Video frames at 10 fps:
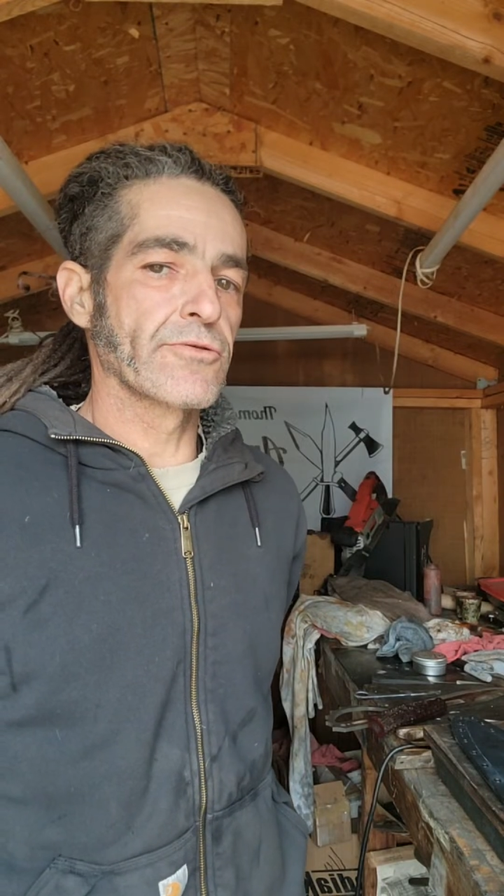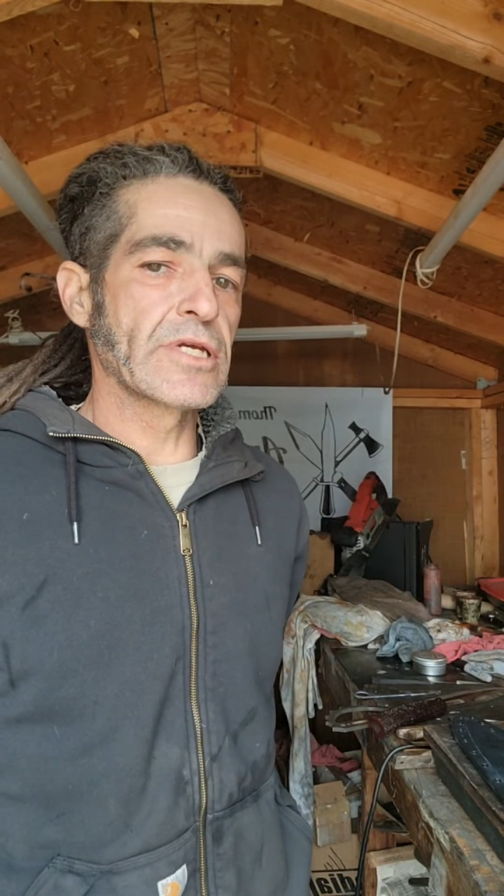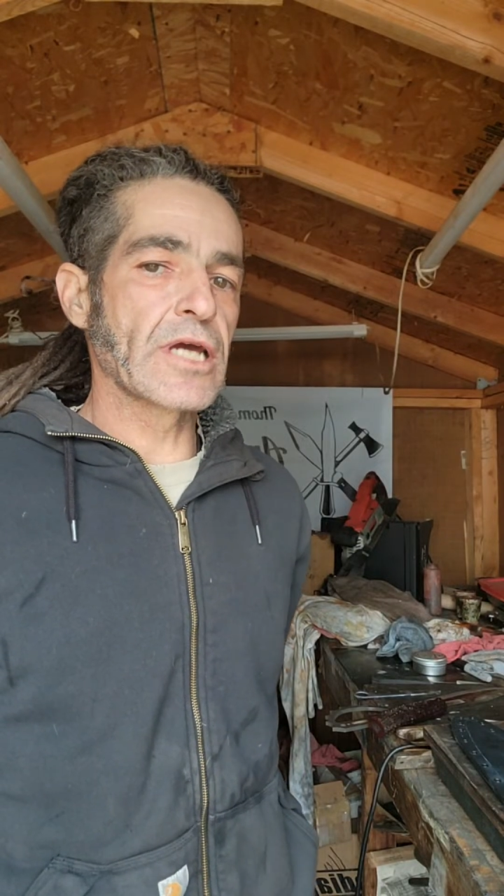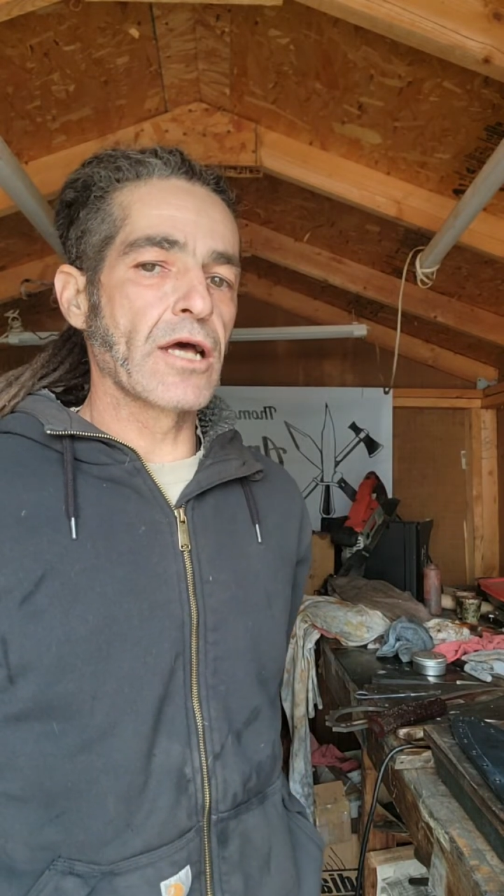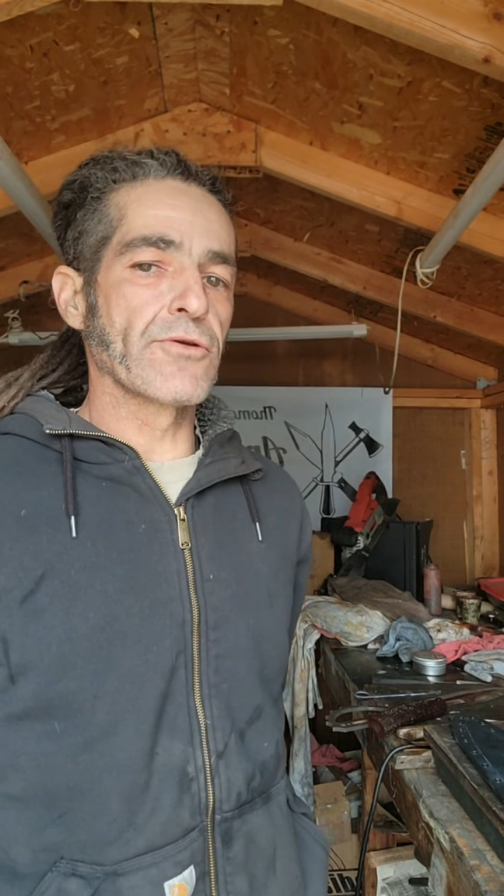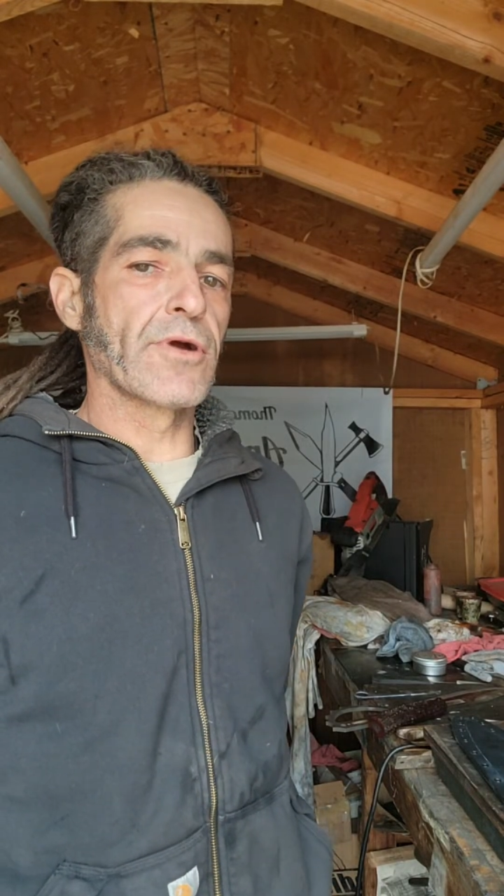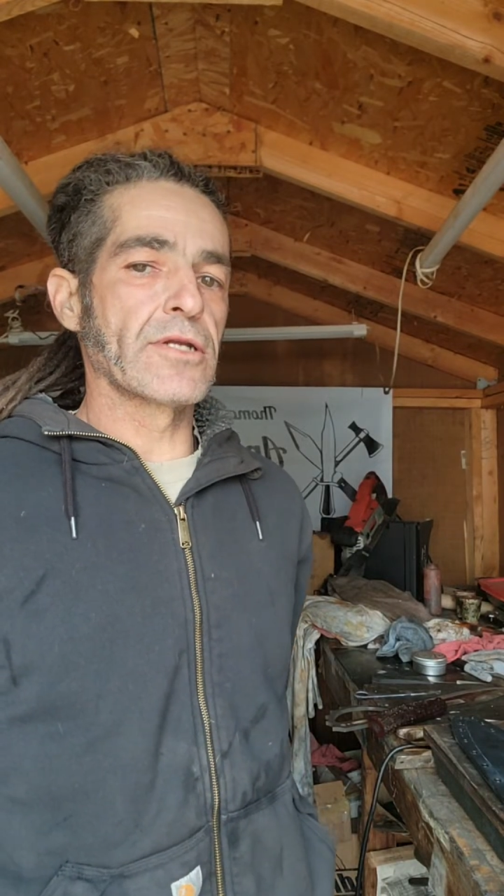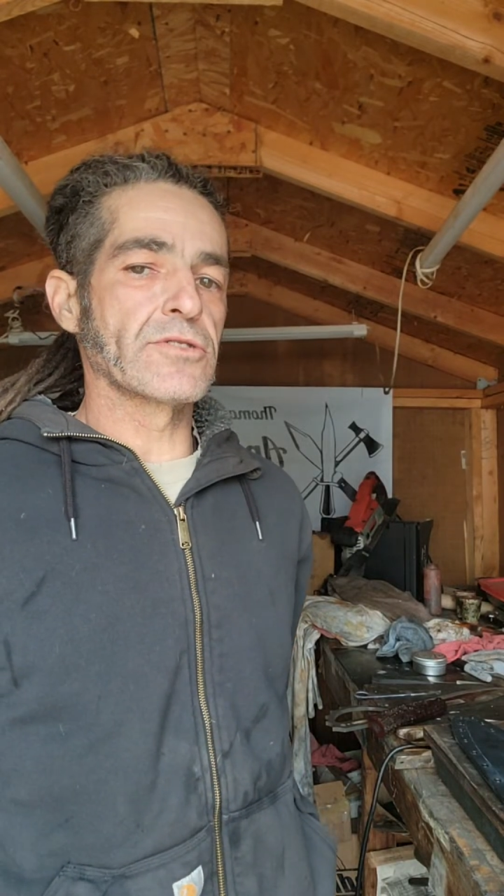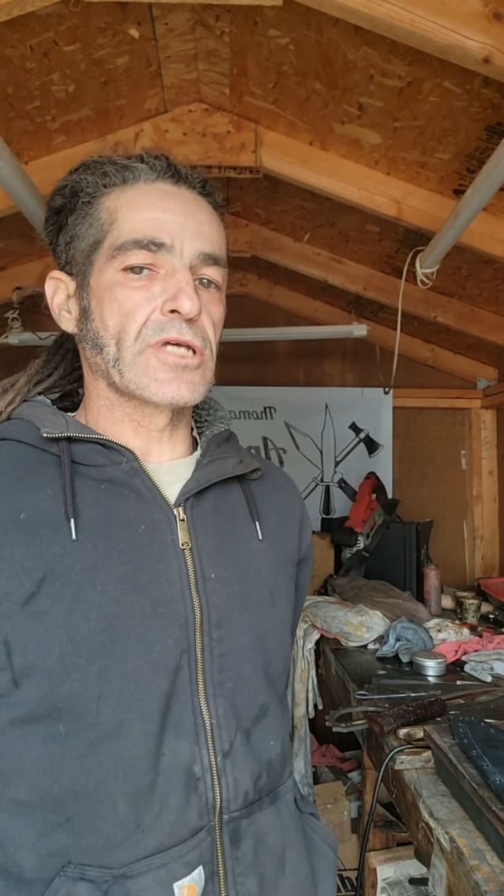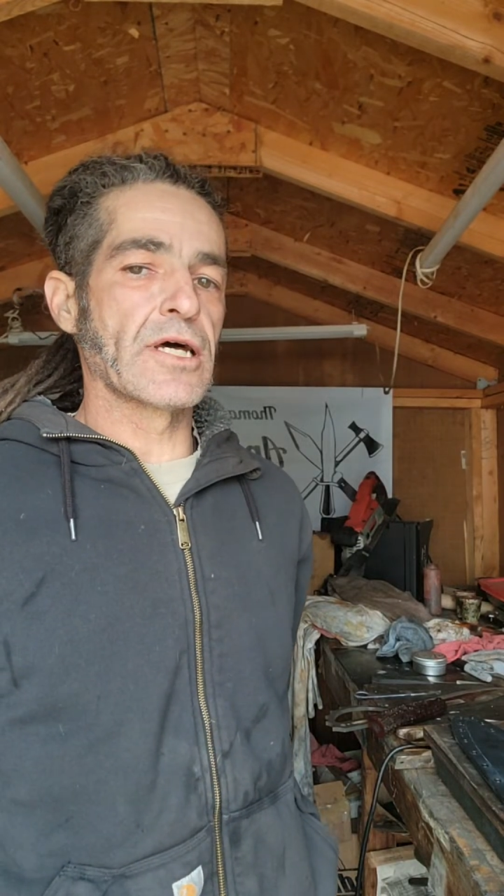Colorado
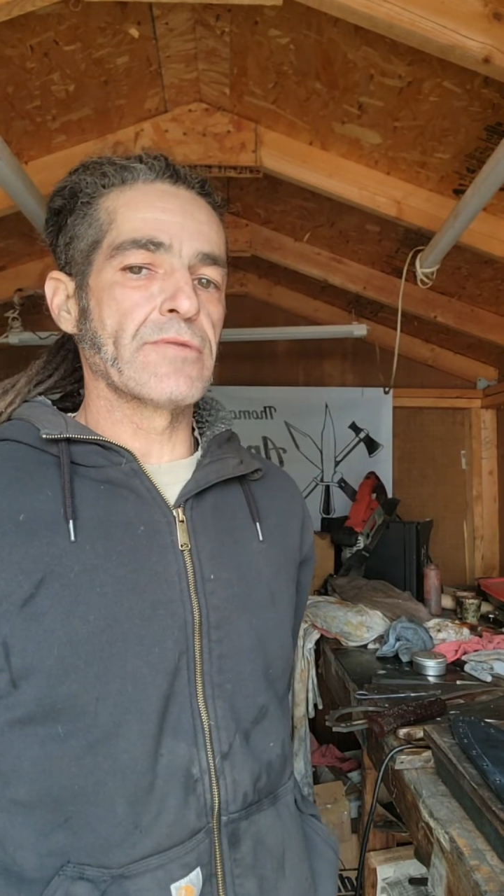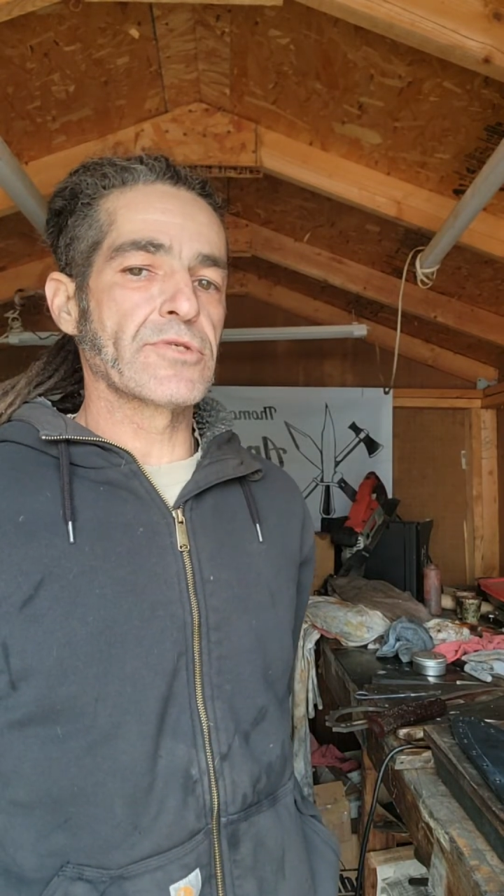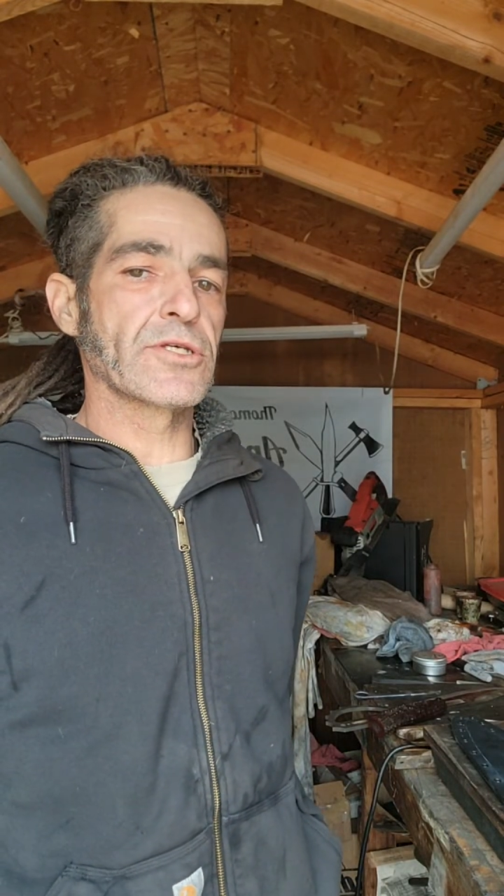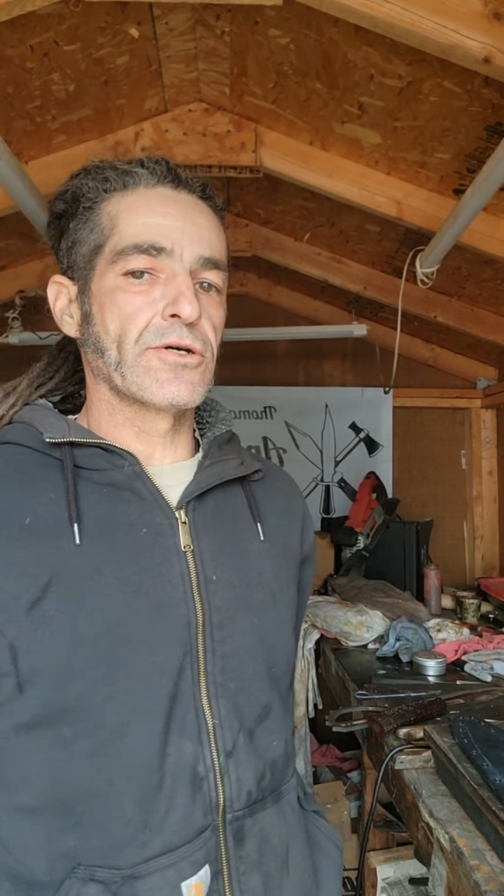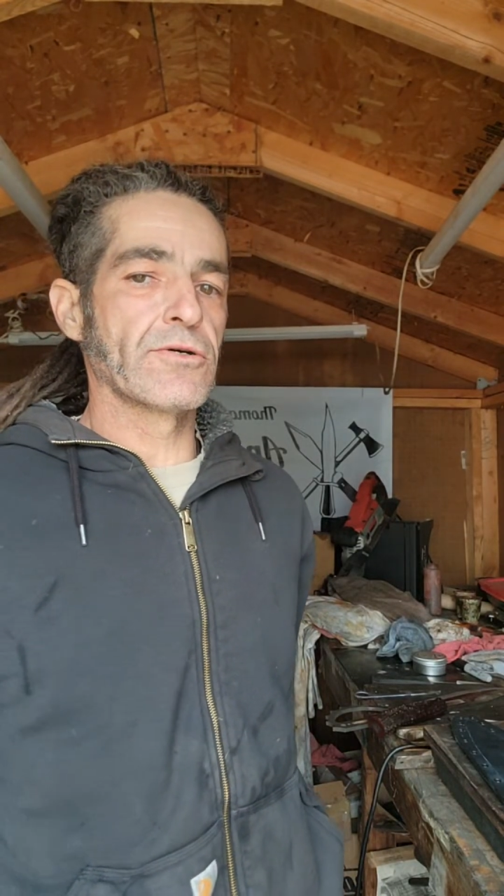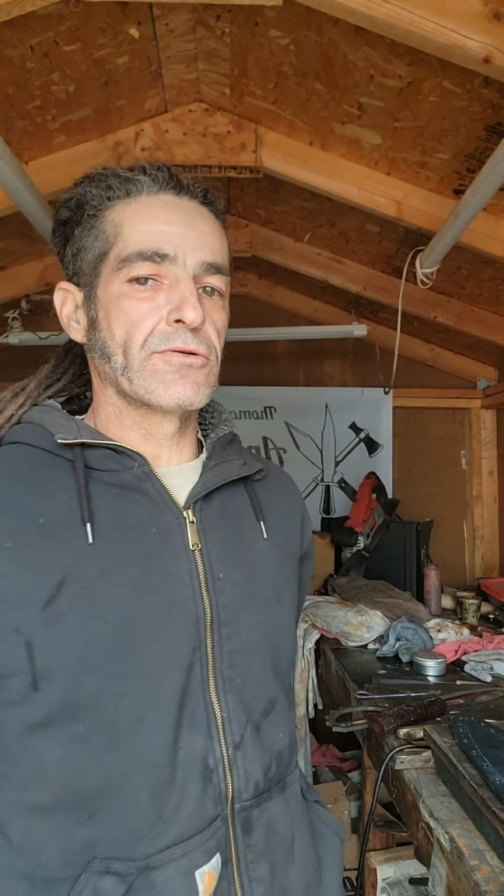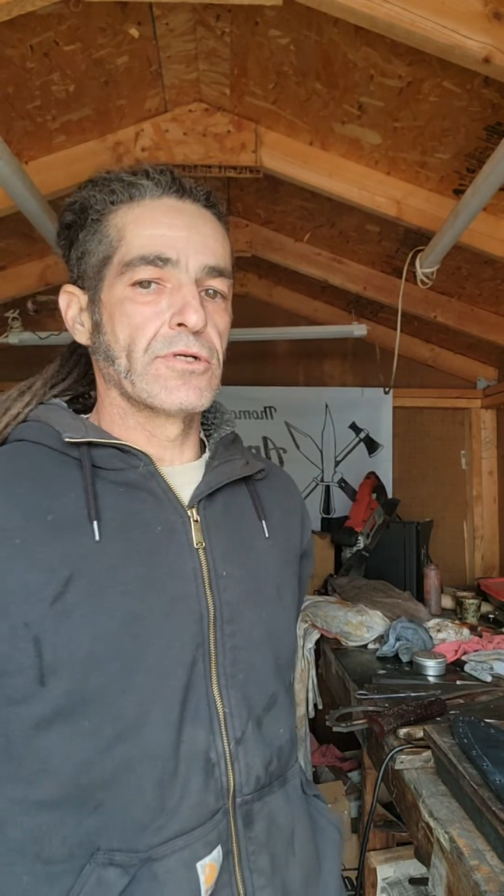time. So